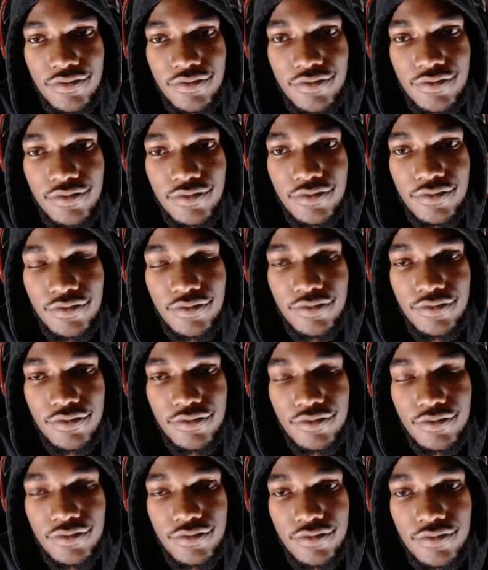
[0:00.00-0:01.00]

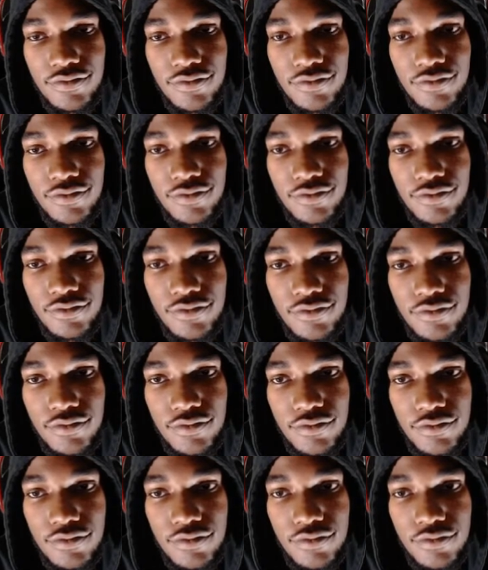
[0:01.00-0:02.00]

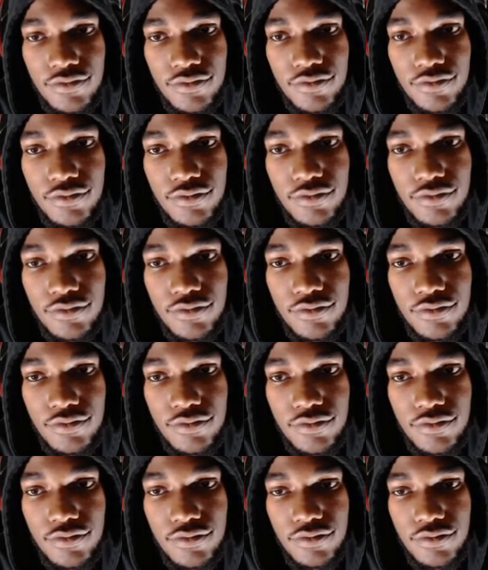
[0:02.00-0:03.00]

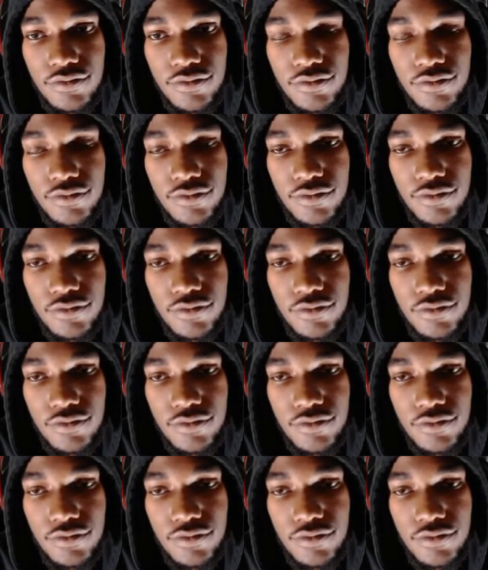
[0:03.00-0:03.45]
No words are spoken by the person on screen.